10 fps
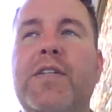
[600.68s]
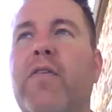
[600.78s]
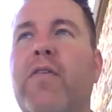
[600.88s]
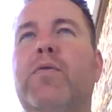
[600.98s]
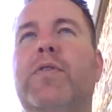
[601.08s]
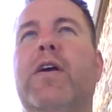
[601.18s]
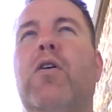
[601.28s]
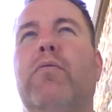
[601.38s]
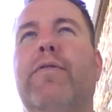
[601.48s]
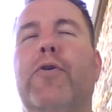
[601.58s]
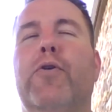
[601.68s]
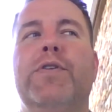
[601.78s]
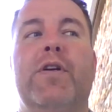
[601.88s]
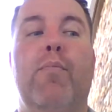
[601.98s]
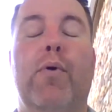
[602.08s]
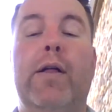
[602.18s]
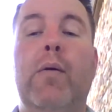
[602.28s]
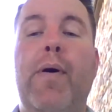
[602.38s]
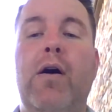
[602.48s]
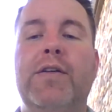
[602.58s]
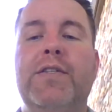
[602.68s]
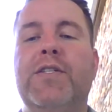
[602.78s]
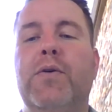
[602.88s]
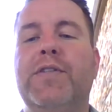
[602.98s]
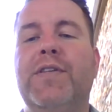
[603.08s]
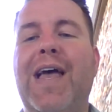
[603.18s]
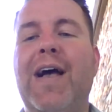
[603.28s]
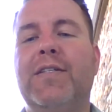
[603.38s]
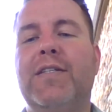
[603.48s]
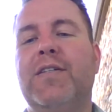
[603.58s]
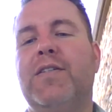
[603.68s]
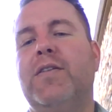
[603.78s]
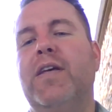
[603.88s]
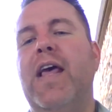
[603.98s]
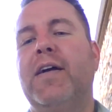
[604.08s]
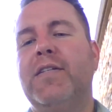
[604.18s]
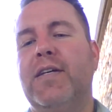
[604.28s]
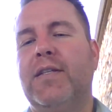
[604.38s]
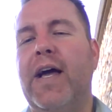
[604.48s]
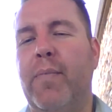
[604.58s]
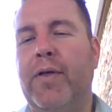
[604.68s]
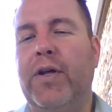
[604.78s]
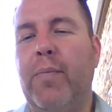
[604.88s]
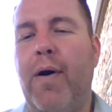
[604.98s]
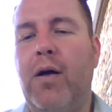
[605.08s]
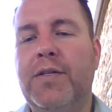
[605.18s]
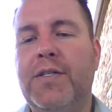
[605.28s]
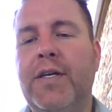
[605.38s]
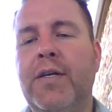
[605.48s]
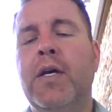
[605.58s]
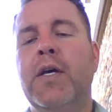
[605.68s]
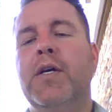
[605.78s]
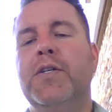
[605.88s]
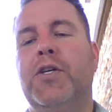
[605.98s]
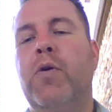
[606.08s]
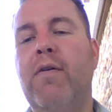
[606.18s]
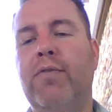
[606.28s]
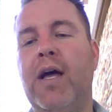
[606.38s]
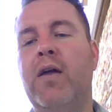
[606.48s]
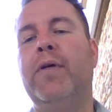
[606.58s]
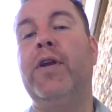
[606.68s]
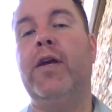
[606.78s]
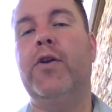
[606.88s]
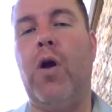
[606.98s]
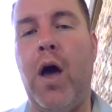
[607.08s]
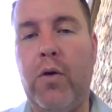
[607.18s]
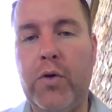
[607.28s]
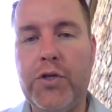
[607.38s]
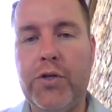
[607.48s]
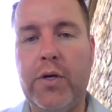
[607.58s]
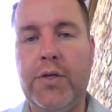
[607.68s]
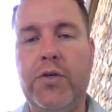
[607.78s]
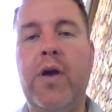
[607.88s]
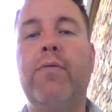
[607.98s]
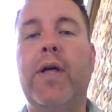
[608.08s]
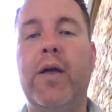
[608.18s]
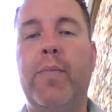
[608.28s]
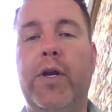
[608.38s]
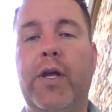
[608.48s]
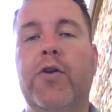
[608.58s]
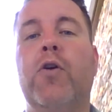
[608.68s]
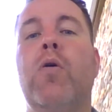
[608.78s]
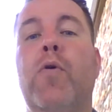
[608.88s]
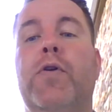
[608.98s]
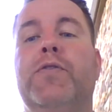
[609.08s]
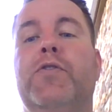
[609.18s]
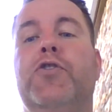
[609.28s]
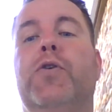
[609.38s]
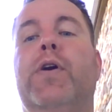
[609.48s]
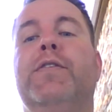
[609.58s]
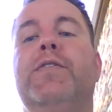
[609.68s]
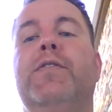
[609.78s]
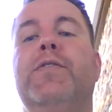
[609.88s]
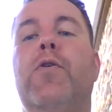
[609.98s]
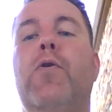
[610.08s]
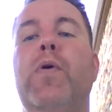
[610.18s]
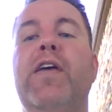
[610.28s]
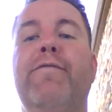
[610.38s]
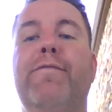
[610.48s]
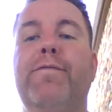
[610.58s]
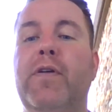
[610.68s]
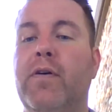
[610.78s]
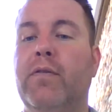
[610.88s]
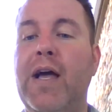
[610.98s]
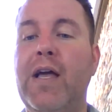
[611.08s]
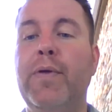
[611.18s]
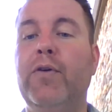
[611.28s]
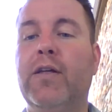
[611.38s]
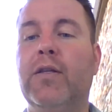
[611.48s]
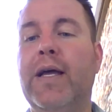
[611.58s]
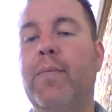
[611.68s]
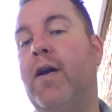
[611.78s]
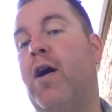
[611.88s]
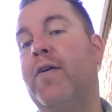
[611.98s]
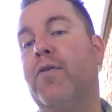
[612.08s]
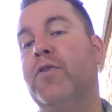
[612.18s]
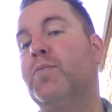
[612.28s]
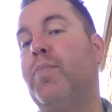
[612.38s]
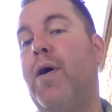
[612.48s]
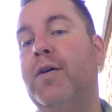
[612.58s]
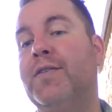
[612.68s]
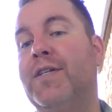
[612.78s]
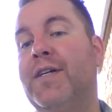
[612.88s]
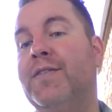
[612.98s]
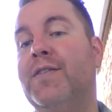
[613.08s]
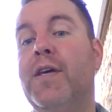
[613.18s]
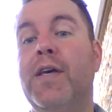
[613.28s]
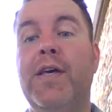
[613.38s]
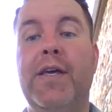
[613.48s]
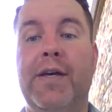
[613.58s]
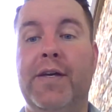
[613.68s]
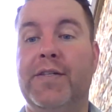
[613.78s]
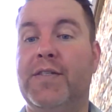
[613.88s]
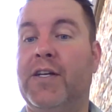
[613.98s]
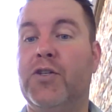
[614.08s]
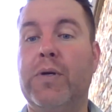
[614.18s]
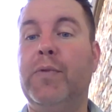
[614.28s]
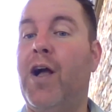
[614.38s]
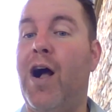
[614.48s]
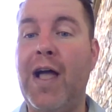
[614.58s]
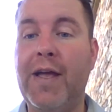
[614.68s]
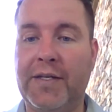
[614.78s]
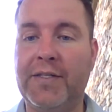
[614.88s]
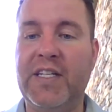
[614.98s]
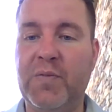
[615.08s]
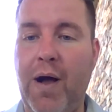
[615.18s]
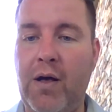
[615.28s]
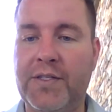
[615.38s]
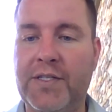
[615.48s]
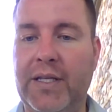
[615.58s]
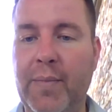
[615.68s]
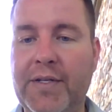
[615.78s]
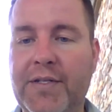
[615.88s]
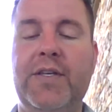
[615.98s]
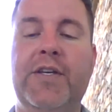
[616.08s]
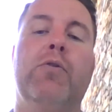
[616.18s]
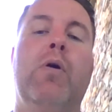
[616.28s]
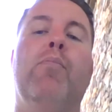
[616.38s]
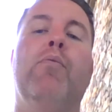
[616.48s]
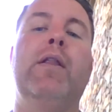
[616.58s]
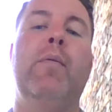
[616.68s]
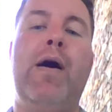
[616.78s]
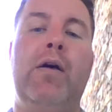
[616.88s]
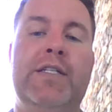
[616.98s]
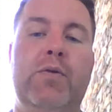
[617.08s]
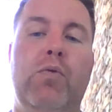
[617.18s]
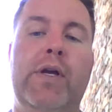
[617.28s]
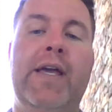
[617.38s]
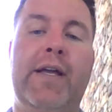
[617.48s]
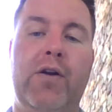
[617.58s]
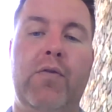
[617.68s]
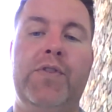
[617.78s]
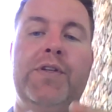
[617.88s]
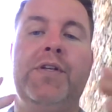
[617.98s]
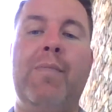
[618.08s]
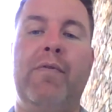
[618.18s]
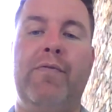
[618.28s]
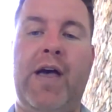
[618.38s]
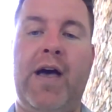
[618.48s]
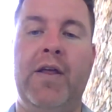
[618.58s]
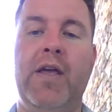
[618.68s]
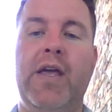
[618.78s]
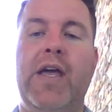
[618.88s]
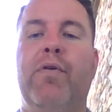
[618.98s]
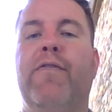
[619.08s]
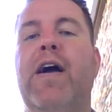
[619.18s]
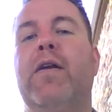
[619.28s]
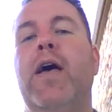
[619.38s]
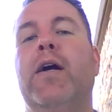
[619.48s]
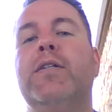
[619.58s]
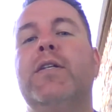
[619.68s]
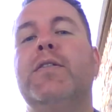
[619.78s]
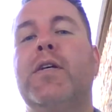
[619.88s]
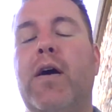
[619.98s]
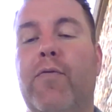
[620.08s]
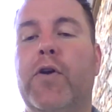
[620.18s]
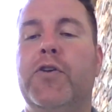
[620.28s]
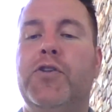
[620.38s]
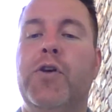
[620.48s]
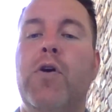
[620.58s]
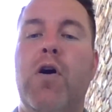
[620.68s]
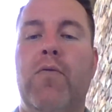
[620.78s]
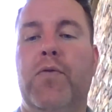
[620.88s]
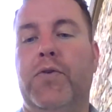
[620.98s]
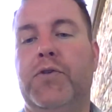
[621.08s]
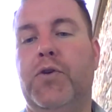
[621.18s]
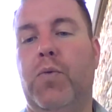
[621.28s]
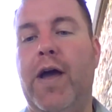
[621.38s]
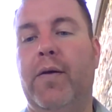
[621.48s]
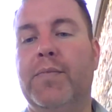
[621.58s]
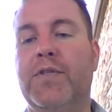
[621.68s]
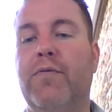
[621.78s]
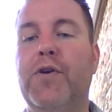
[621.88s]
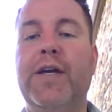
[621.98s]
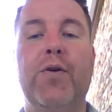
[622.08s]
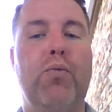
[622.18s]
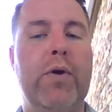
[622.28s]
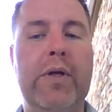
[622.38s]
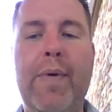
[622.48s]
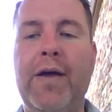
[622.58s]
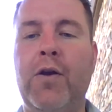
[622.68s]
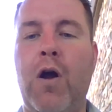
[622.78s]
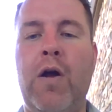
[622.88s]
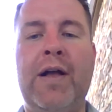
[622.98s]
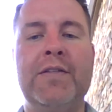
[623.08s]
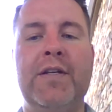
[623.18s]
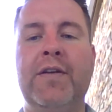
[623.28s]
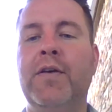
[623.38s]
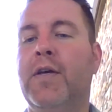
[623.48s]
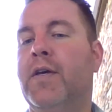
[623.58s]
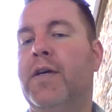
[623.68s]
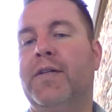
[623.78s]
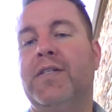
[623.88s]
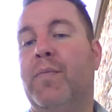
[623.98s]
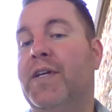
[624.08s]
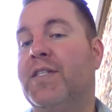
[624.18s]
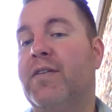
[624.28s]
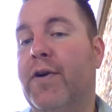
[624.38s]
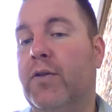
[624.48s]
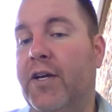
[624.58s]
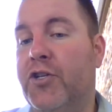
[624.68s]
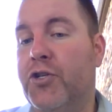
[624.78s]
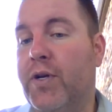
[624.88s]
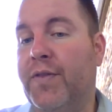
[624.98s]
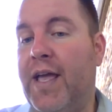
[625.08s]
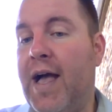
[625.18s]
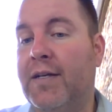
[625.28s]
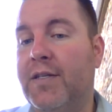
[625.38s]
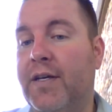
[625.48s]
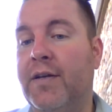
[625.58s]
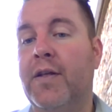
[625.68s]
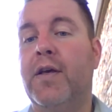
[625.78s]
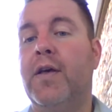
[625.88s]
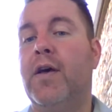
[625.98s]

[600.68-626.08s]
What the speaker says: that's what they call it, refer to as an umbrella policy. So it's an excess liability policy. So you have liability in your auto insurance, you have liability in your homeowners insurance. So if the liability claim on either of those policies is extremely high and exceeds policy limits, then your umbrella policy will kick in over the top of that and provide excess coverage over those two items. So if you get in a really bad car accident and somebody's severely injured in the accident,